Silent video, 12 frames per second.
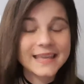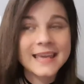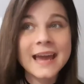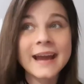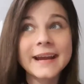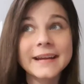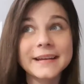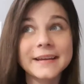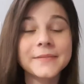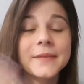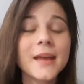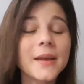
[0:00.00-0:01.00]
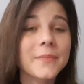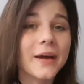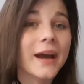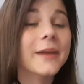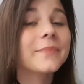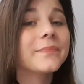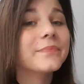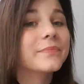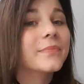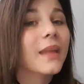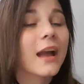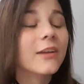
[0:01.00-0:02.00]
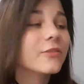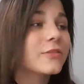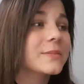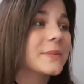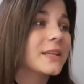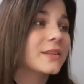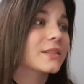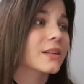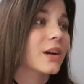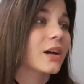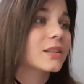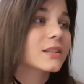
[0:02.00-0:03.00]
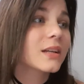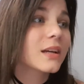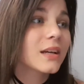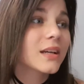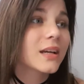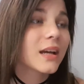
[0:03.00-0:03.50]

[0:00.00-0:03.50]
Yeah, I know, but I'm I've always been used to Costa,